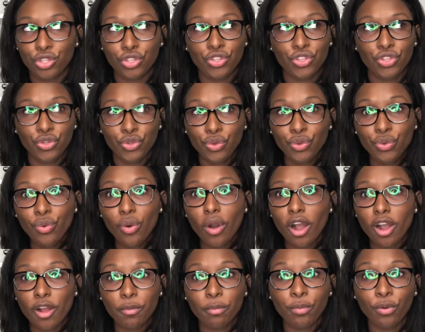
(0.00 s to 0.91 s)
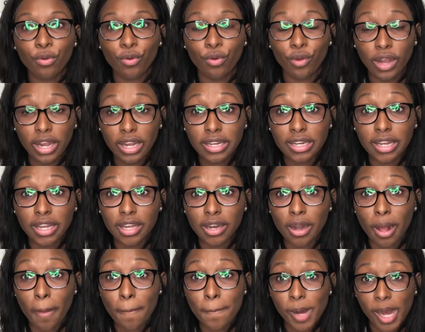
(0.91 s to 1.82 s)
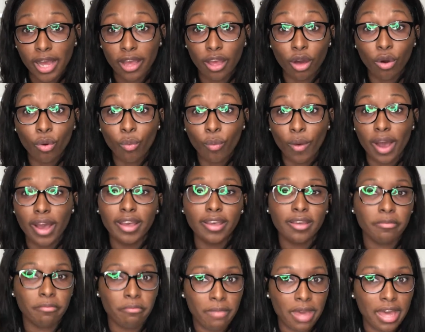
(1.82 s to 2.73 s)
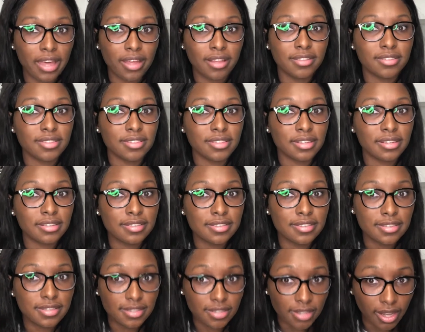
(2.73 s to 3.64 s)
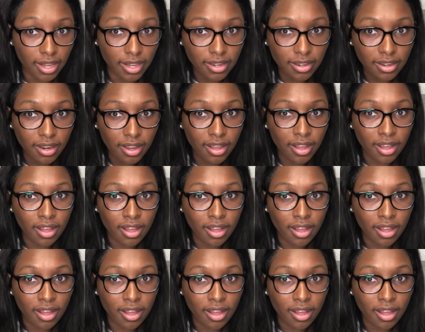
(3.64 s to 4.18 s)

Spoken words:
You are pregnant by a white man's son?